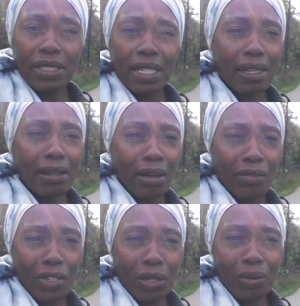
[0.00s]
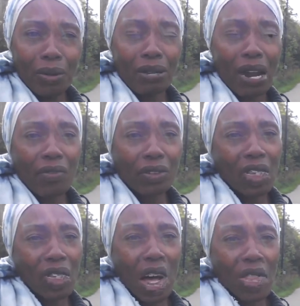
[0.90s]
I love you, and our Heavenly
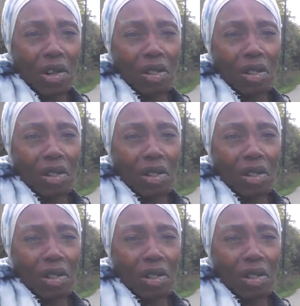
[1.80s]
Father loves you.